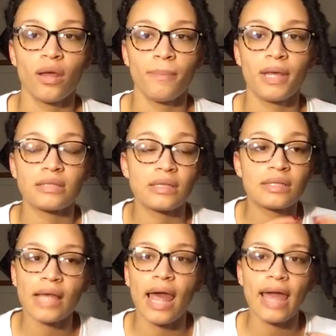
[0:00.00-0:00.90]
Because
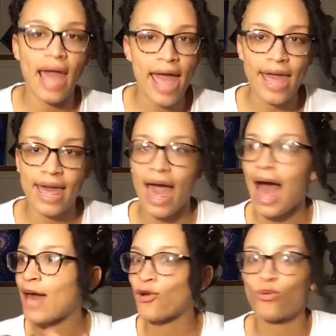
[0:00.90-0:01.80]
it's saying, hey,
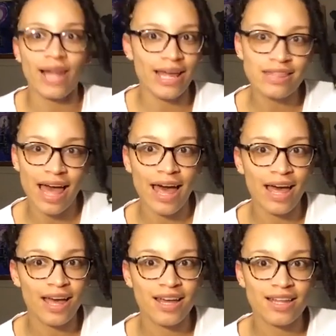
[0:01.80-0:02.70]
I don't like
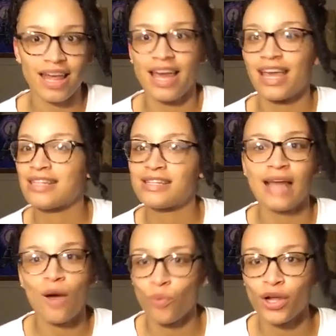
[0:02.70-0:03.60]
that. Like, it's
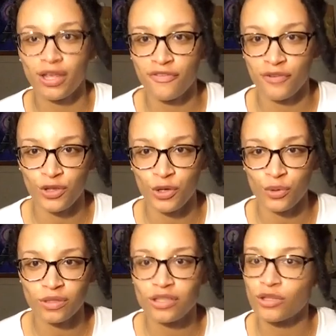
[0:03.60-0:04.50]
not working for you,
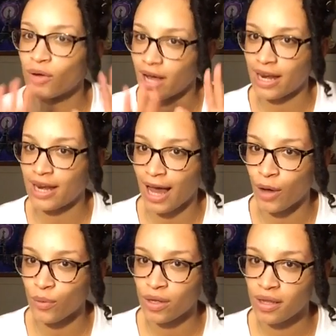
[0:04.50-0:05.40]
so cut it out.